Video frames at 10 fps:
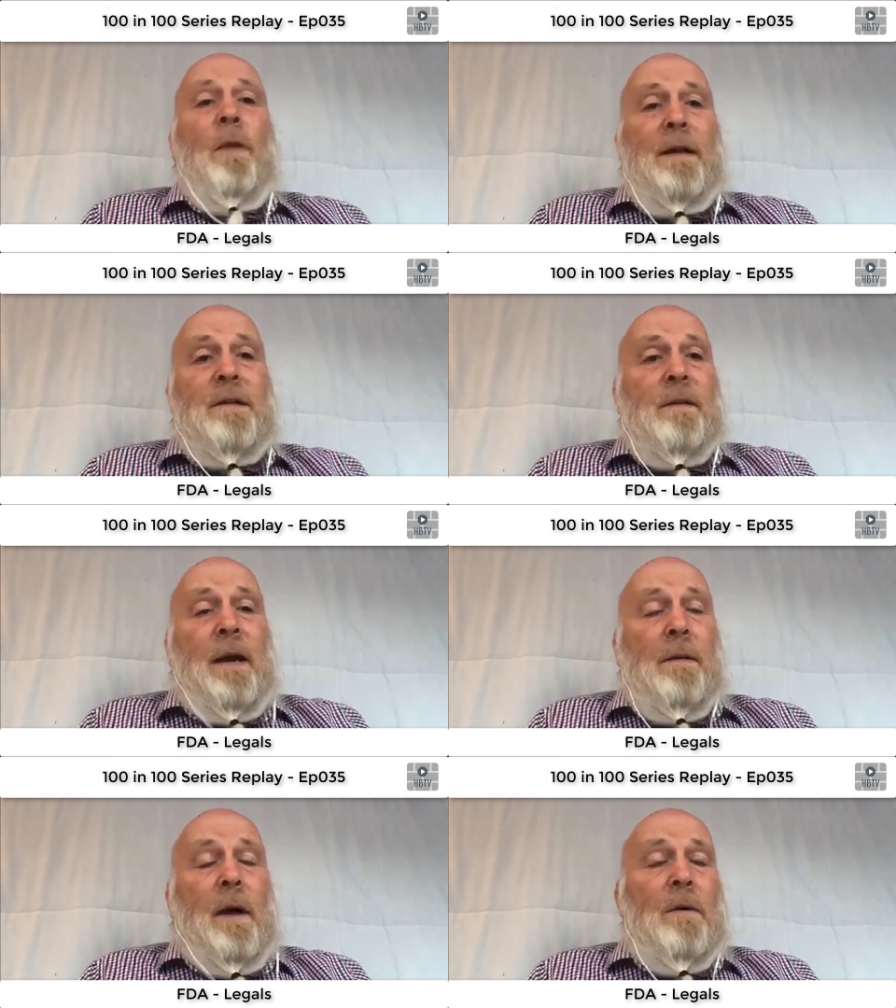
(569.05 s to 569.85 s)
That
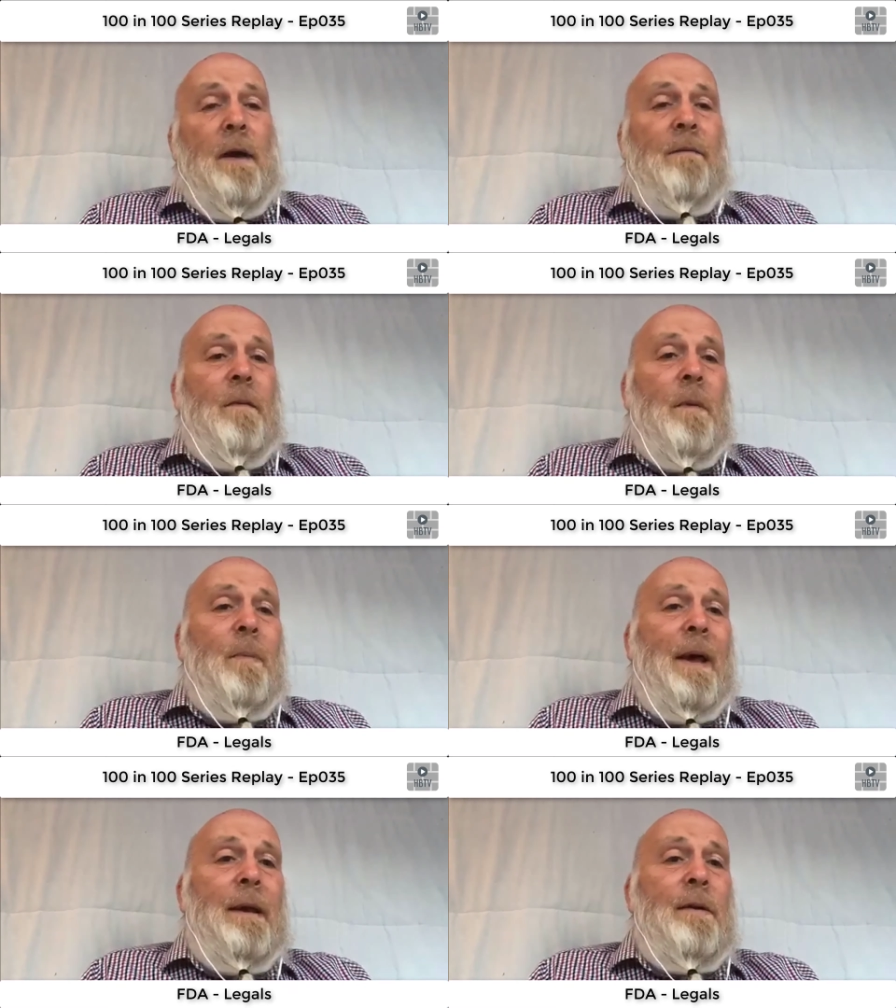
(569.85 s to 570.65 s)
will come from the
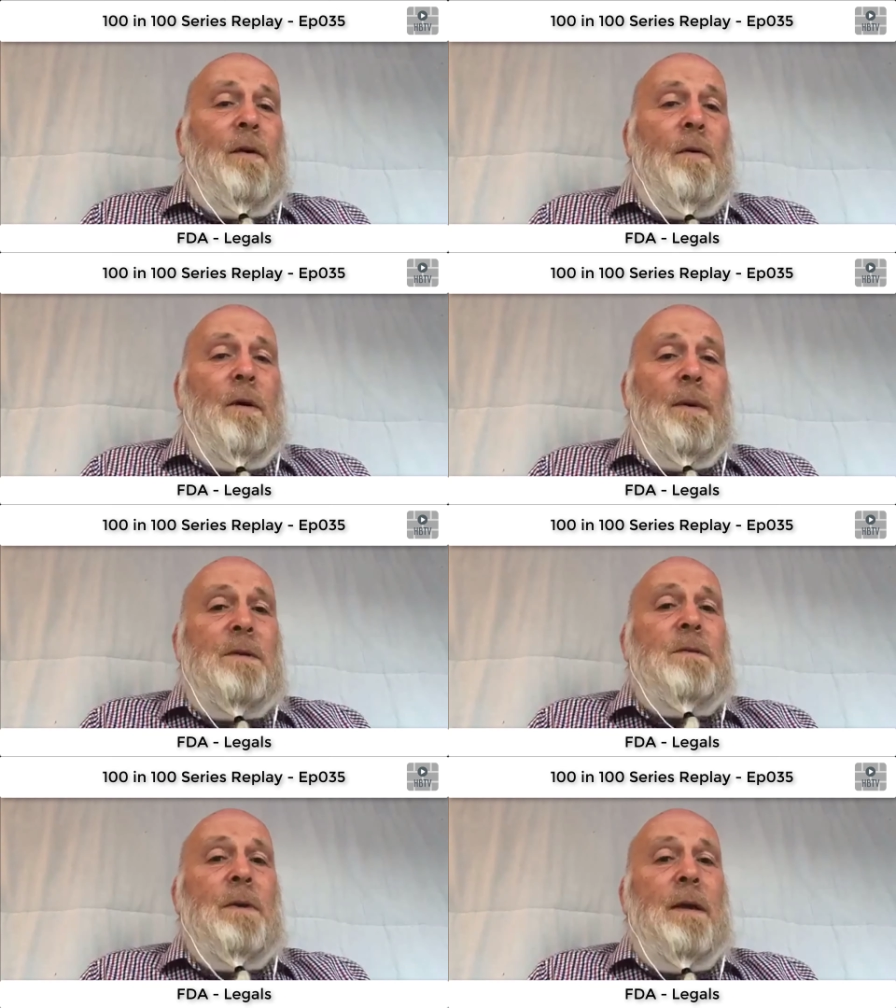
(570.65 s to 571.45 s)
planning
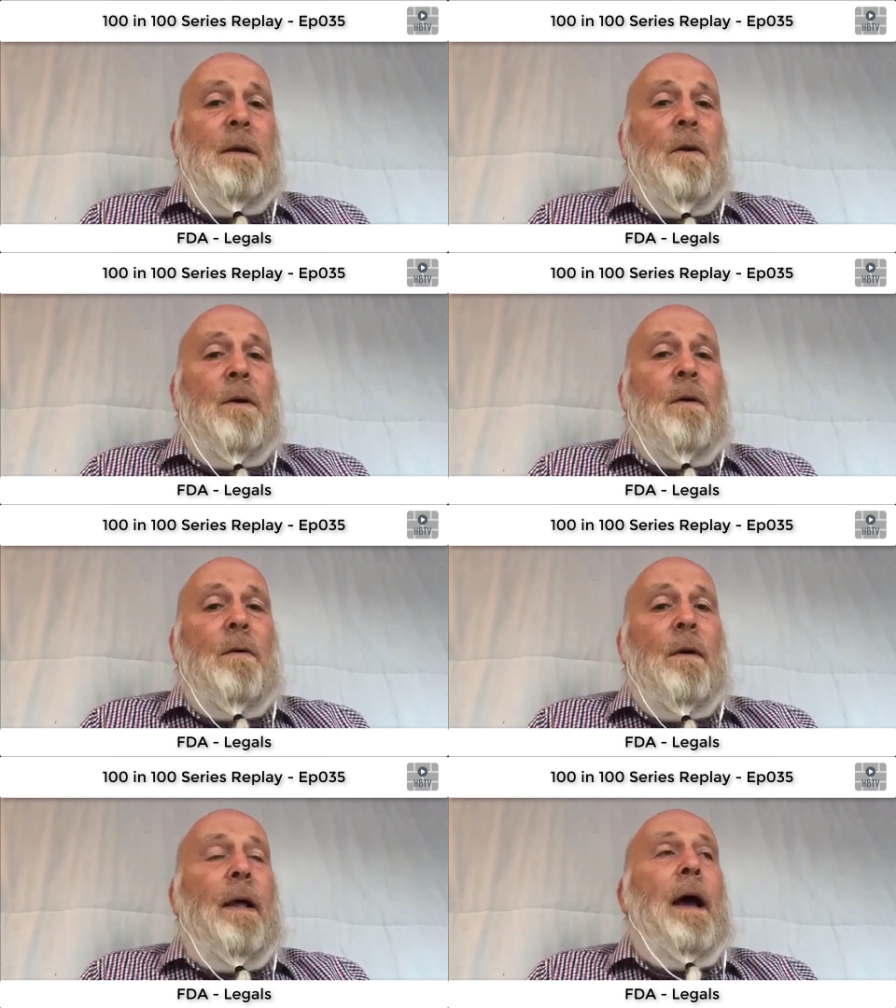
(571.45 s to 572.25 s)
documents. We can look at
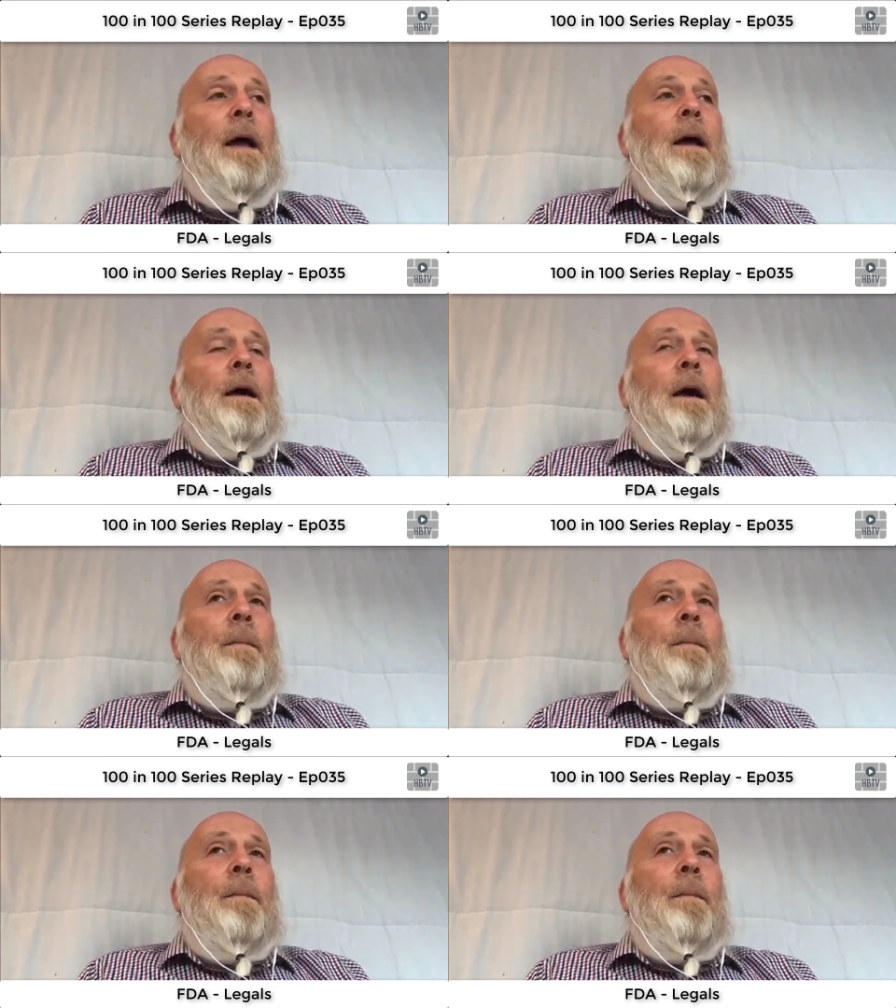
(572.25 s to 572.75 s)
all of that.